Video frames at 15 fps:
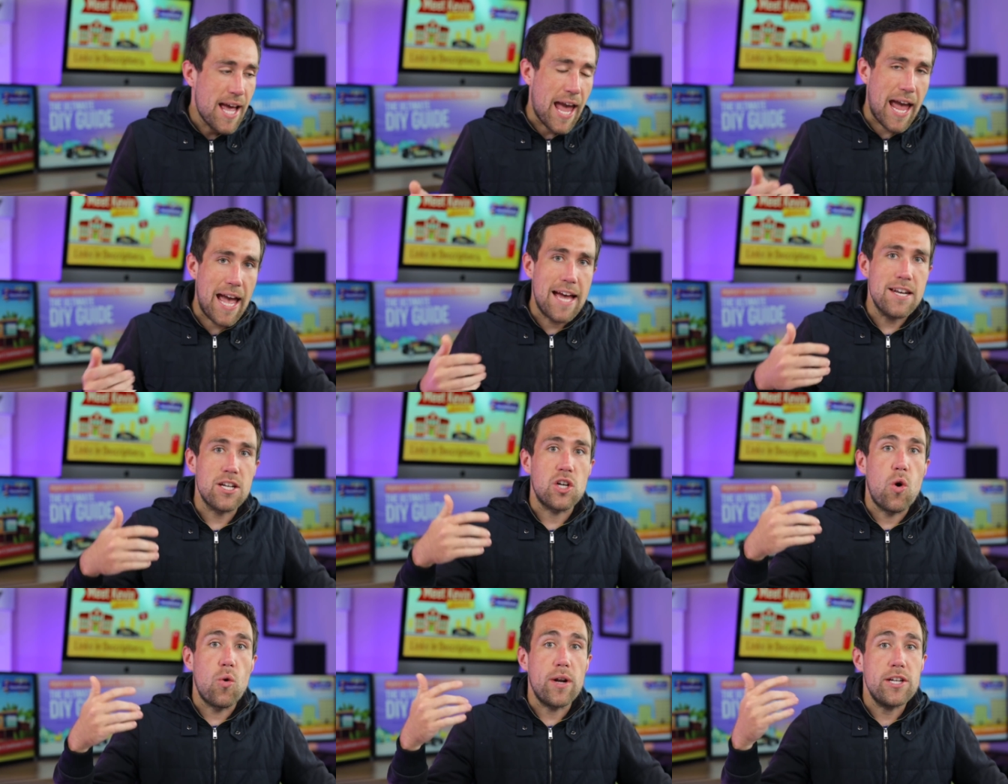And
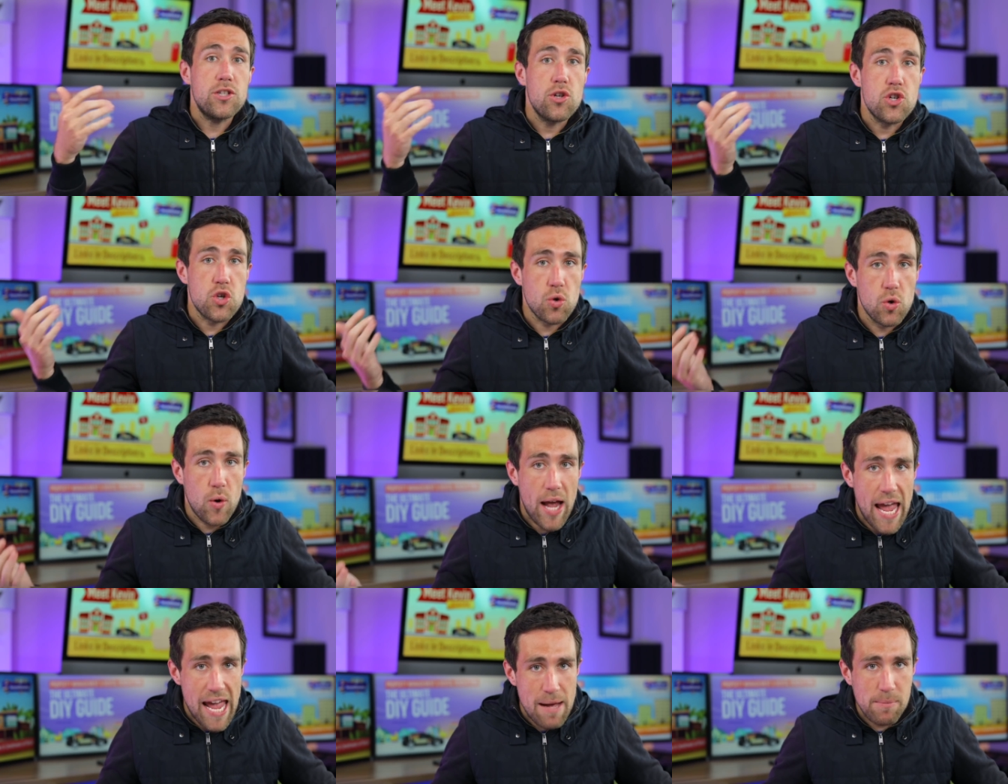according to Drew
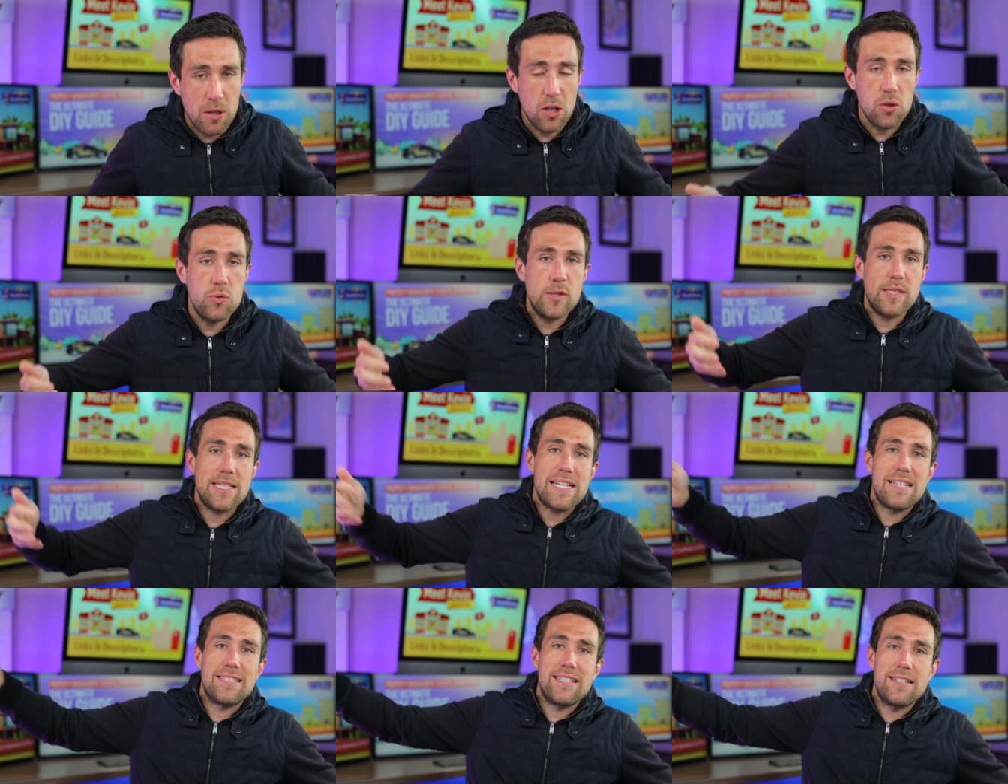Hamill, who is
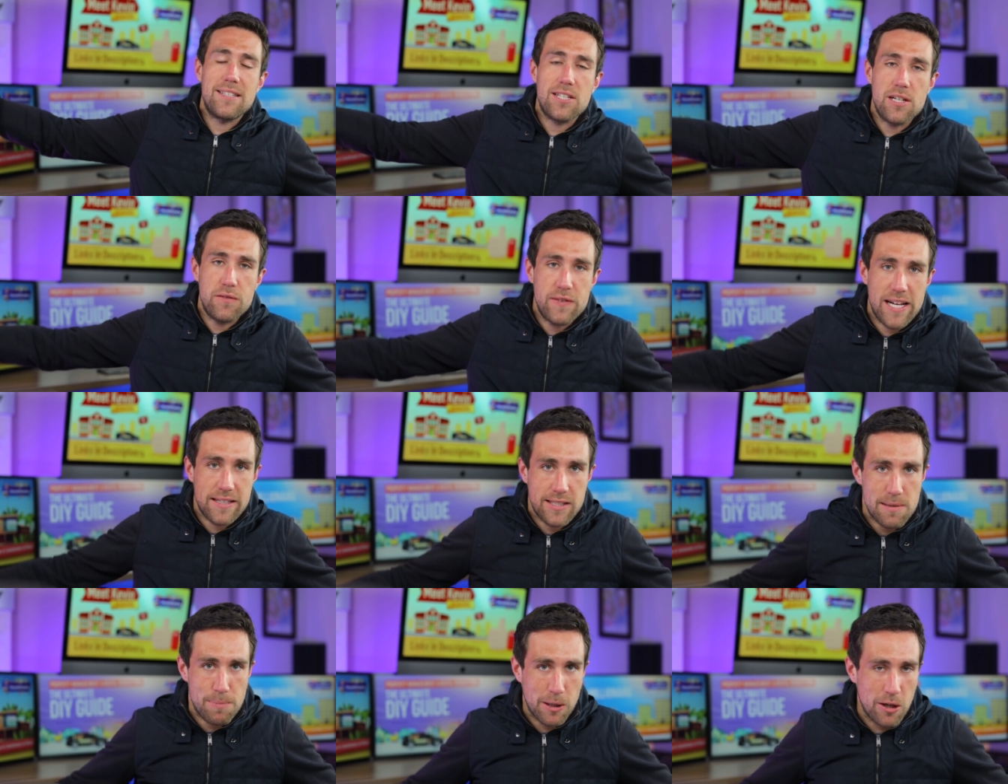the assistant of
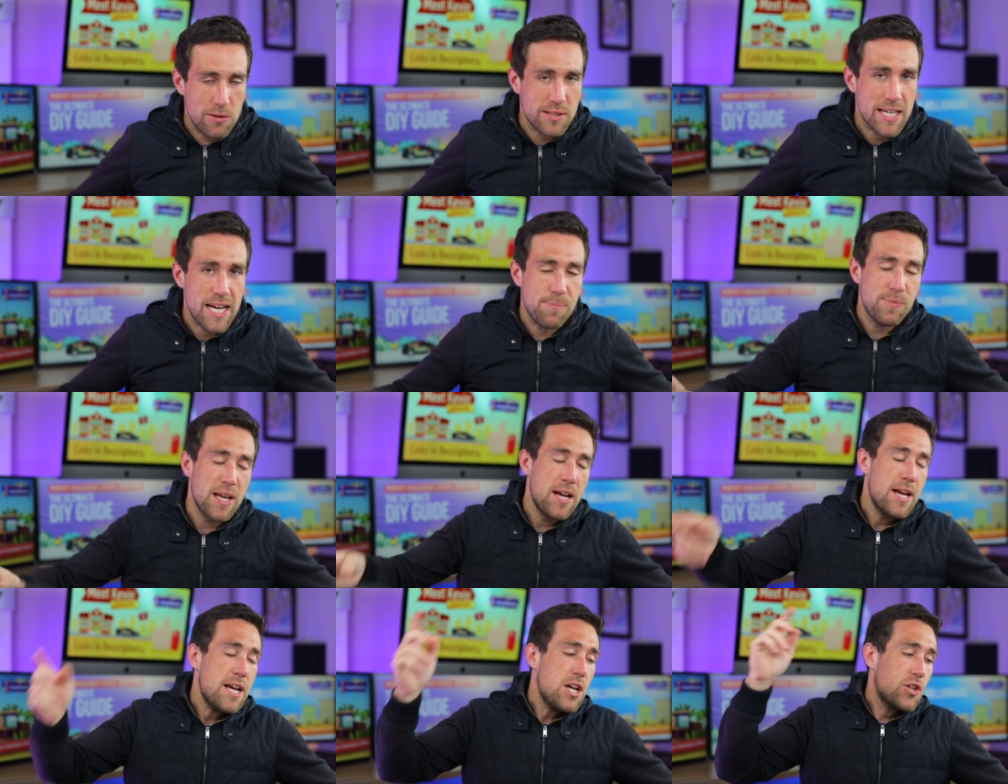Nancy Pelosi,
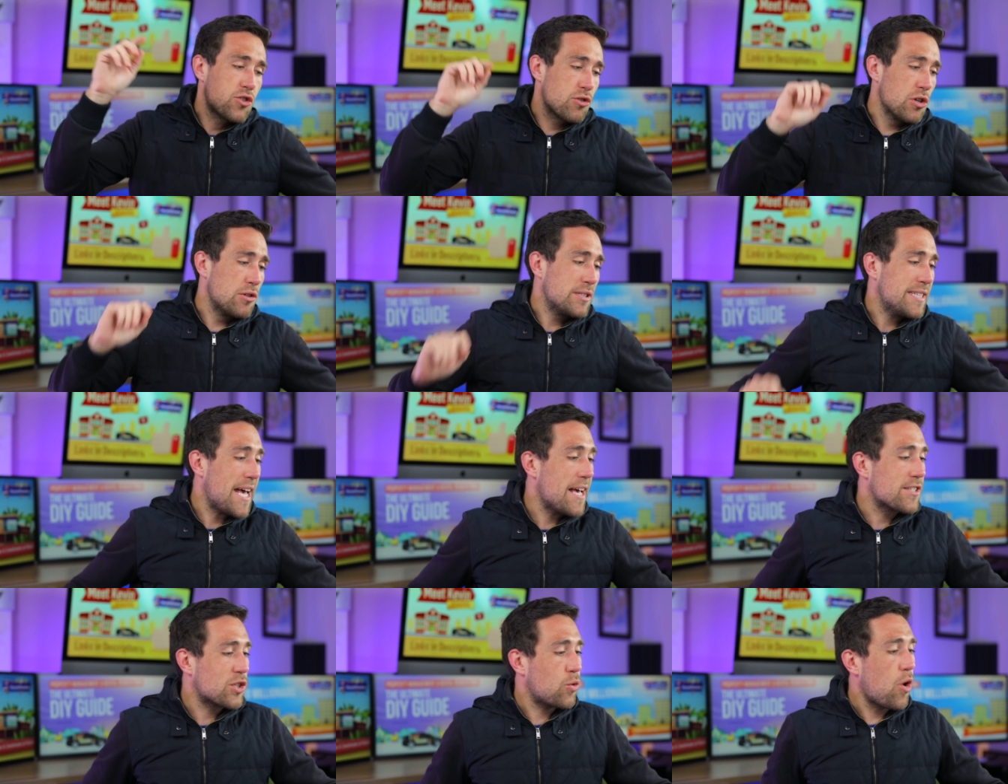Drew
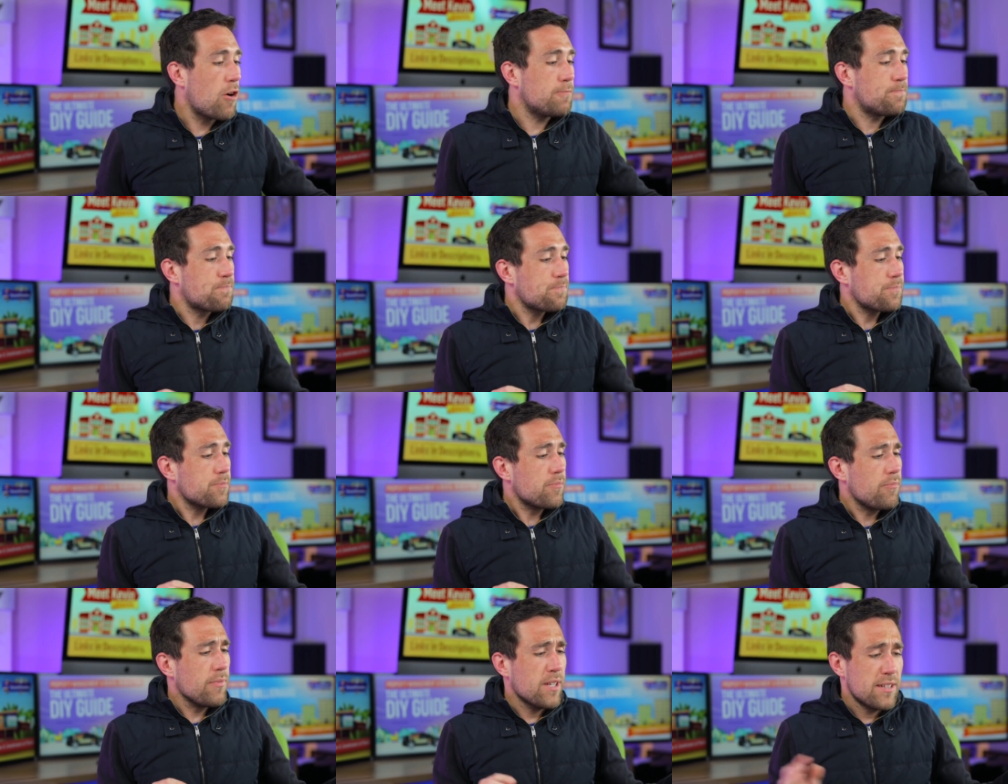says, quote,
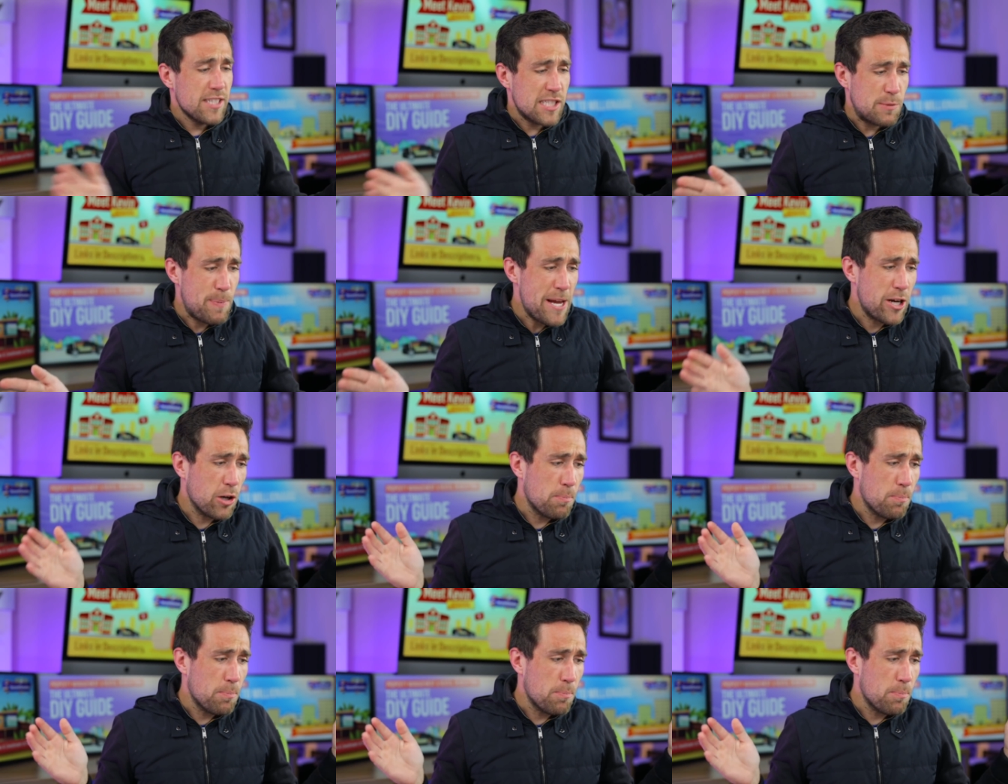the speaker